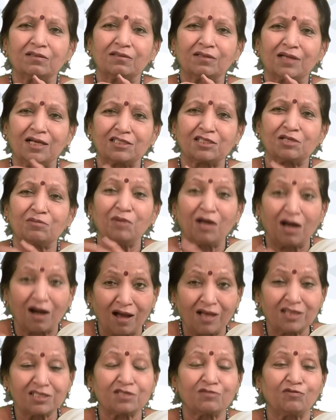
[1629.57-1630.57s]
customer
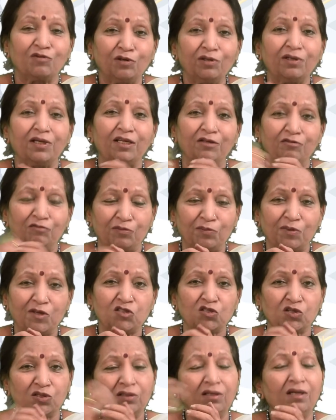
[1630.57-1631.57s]
asks for
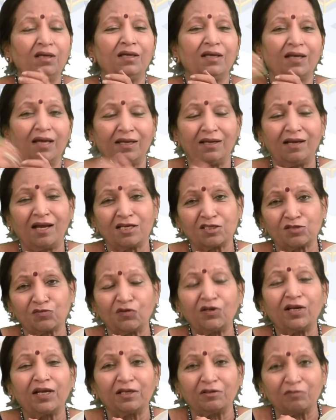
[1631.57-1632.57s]
information and asks
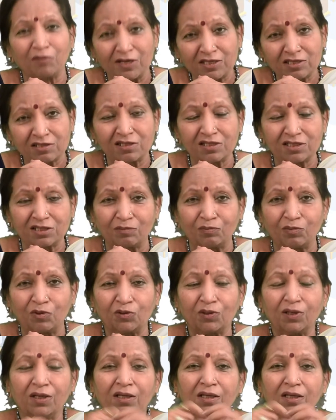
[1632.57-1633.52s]
for advisory support.